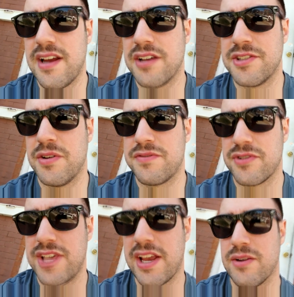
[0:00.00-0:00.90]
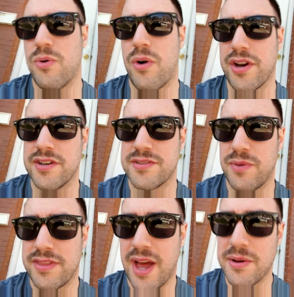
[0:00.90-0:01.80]
also known as Forsaken Warrior's
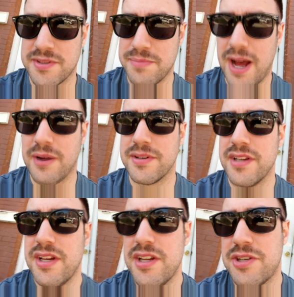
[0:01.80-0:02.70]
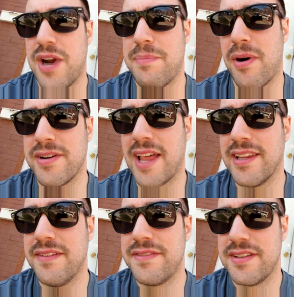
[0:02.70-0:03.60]
1,000-pound trap bar
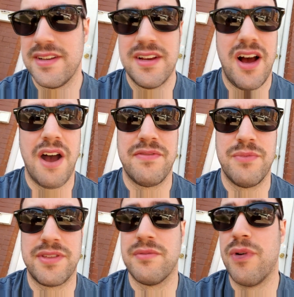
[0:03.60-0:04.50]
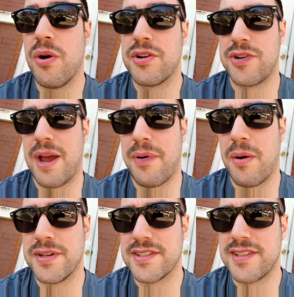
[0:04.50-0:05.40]
deadlift, with a Rogue trap
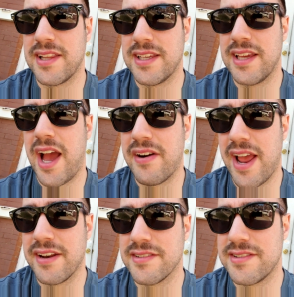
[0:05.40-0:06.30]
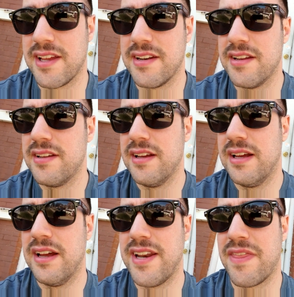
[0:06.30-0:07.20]
bar, which is slightly higher handles than
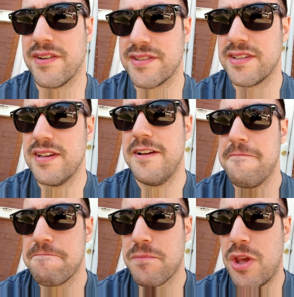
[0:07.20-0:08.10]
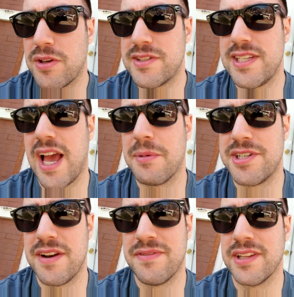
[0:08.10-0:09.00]
Nether's, you can see how
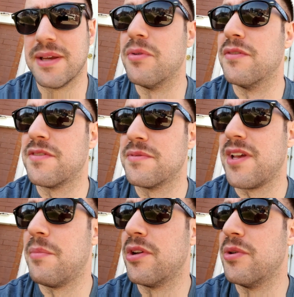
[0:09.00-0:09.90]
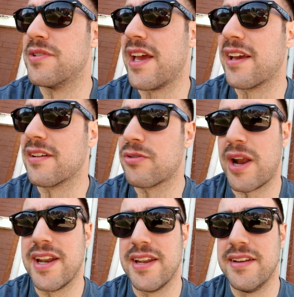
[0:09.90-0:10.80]
much differently it moves from someone who is a
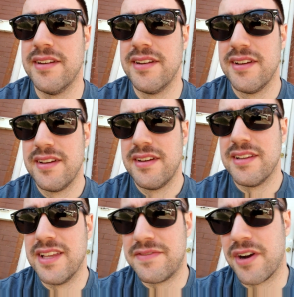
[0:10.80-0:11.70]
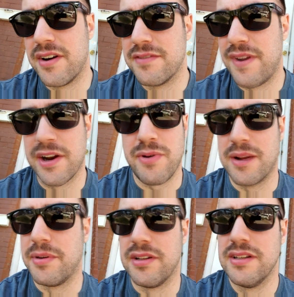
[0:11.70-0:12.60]
credited lifter, very
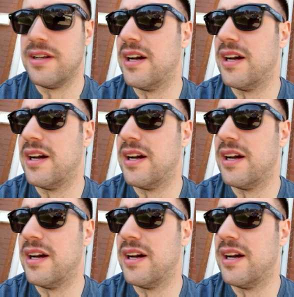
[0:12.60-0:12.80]
credible,